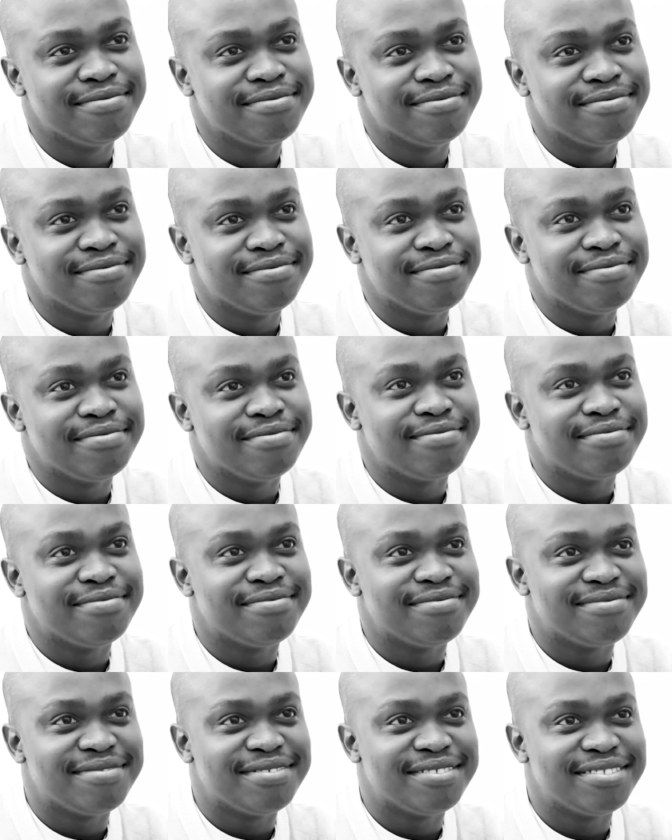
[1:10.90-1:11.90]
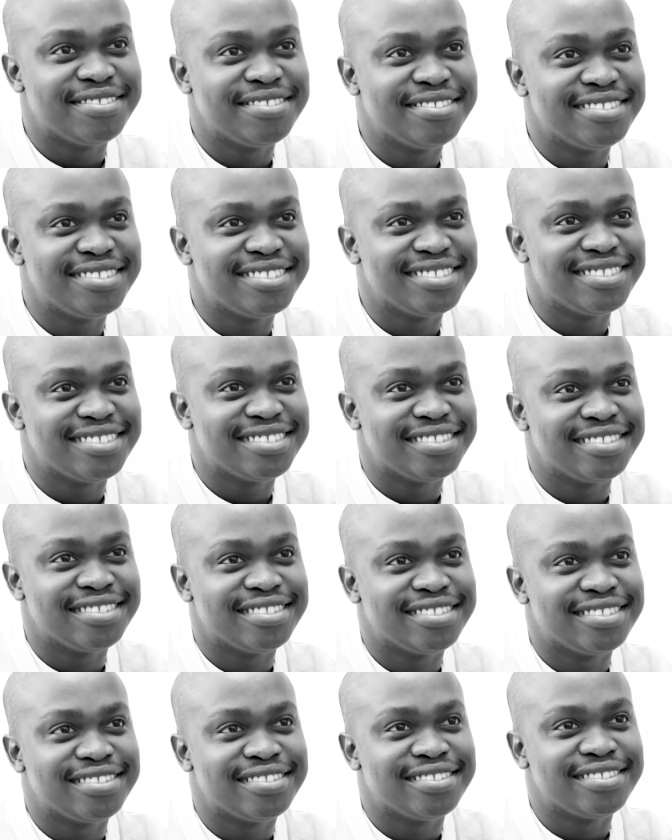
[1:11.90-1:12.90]

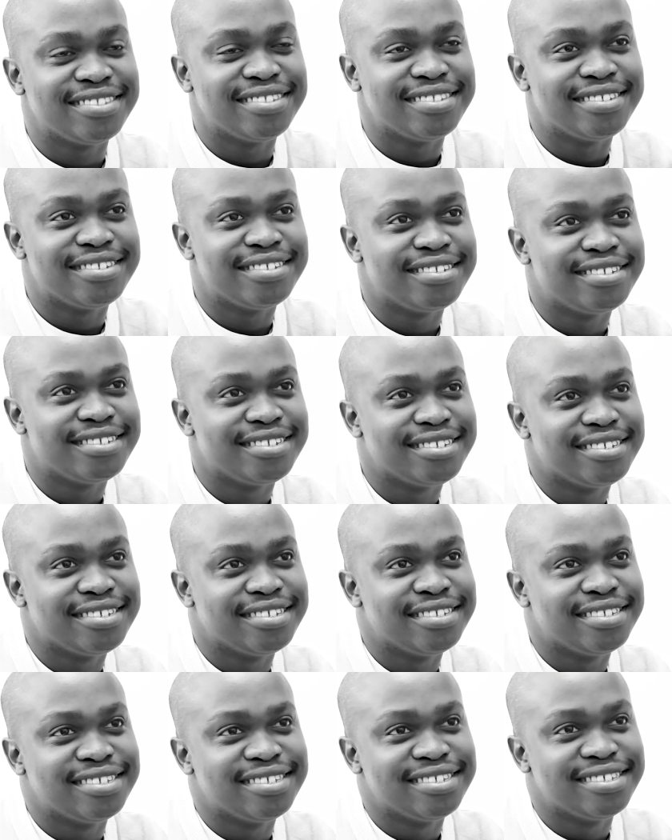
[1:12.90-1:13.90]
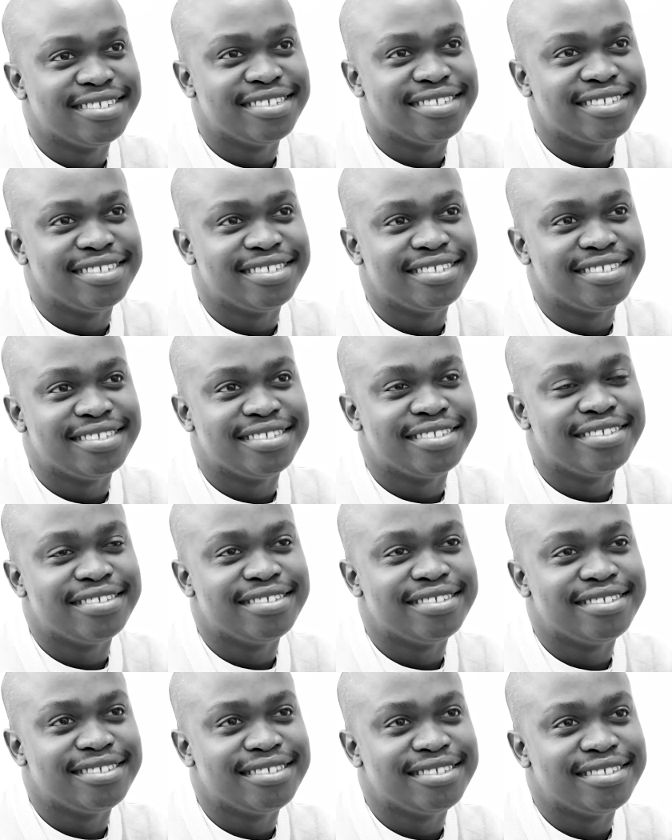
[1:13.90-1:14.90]

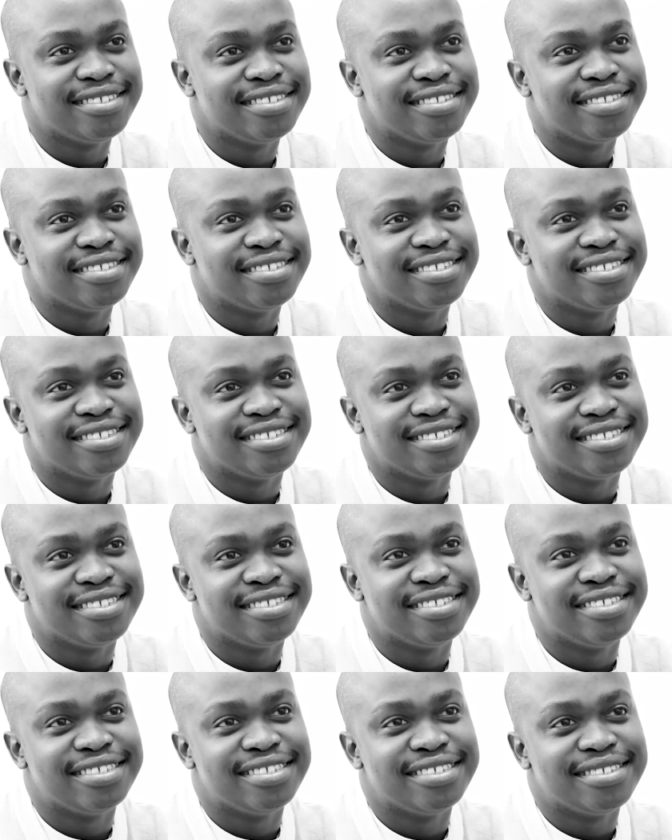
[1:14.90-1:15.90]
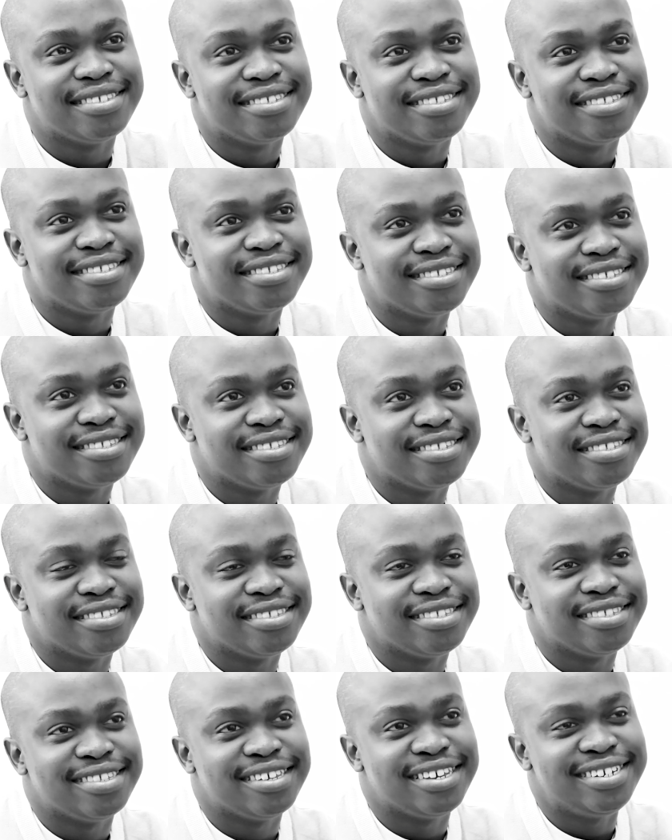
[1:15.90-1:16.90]

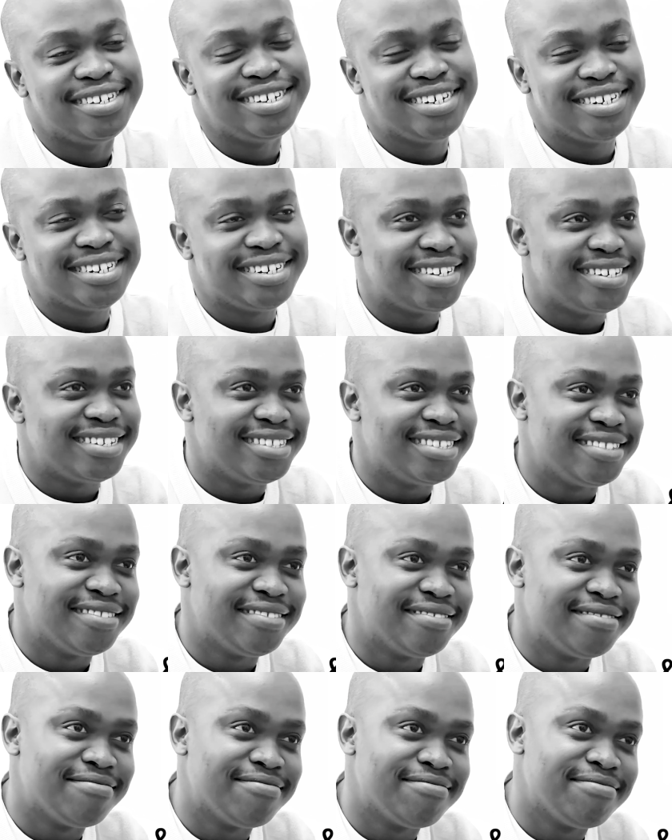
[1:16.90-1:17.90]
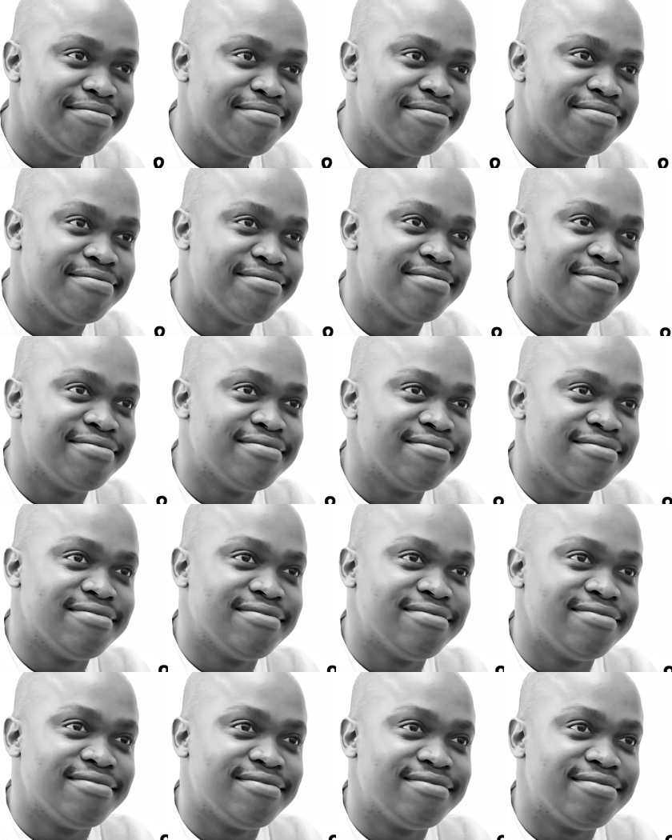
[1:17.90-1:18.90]
This person isn't speaking.